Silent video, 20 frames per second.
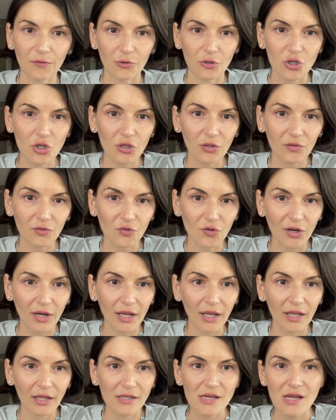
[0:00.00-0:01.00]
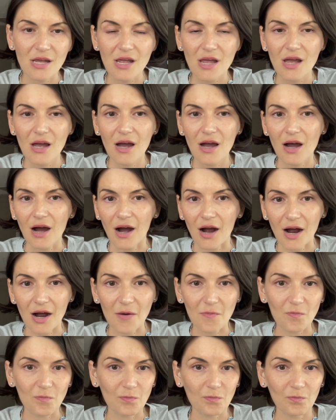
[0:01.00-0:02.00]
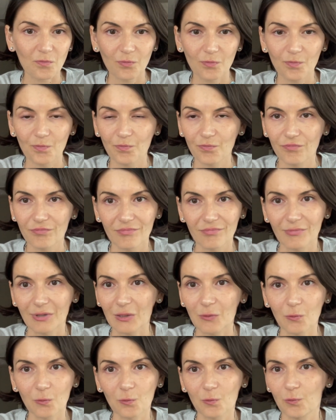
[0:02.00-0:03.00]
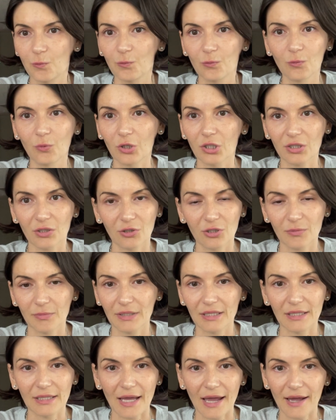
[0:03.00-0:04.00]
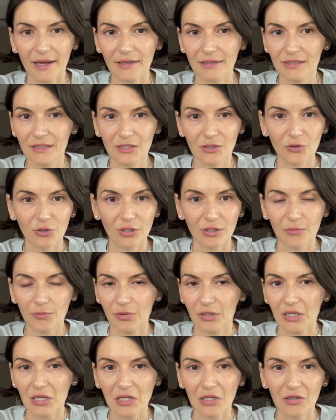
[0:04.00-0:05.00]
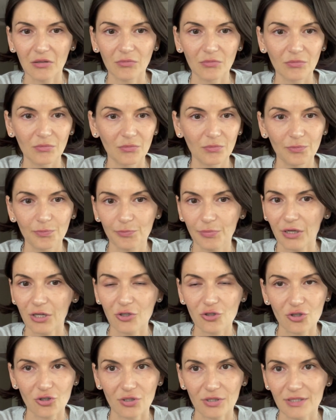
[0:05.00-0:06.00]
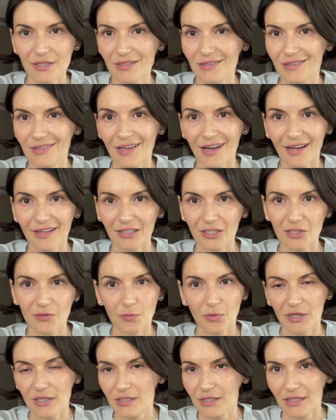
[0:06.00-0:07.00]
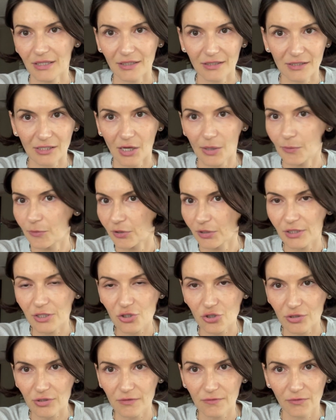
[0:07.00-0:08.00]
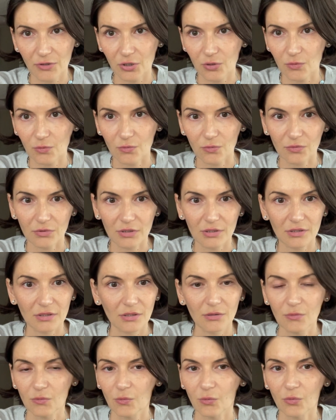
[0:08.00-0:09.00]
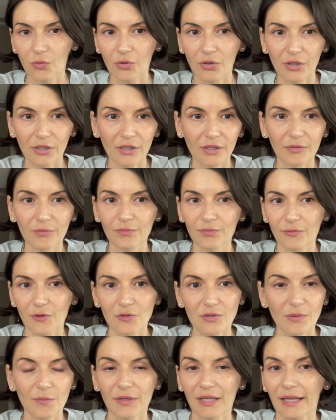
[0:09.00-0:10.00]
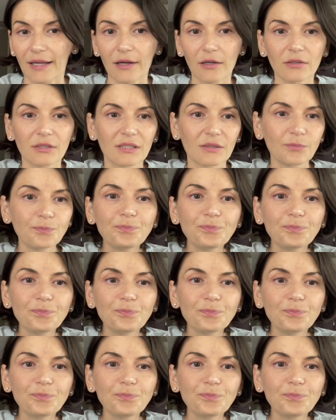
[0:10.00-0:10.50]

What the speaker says: children, but what could it be next? Could it be pictures that expressing some religious views or something else?